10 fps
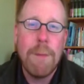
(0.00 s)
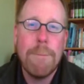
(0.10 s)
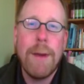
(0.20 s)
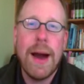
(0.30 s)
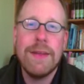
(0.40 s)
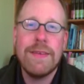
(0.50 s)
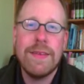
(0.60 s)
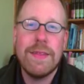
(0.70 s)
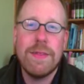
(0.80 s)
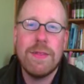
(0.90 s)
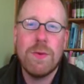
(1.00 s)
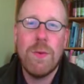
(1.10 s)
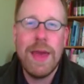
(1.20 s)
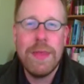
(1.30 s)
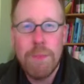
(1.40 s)
But the
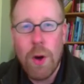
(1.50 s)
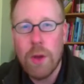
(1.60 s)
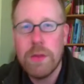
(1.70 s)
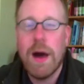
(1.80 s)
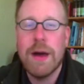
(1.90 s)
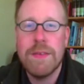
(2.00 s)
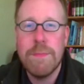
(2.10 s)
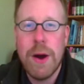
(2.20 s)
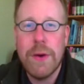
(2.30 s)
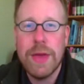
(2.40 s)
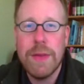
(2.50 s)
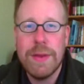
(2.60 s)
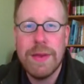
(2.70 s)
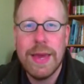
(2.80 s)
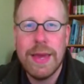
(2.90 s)
way that Paul talks about
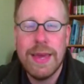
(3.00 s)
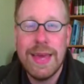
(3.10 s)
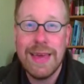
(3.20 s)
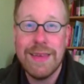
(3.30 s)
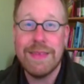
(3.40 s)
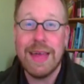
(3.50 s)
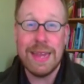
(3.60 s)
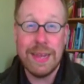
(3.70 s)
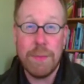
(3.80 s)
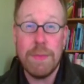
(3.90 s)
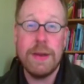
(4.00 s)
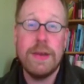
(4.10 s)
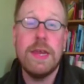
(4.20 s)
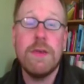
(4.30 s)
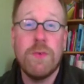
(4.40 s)
imitating is a little bit
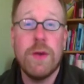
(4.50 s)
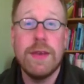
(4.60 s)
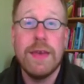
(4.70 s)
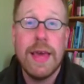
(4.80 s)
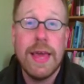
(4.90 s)
different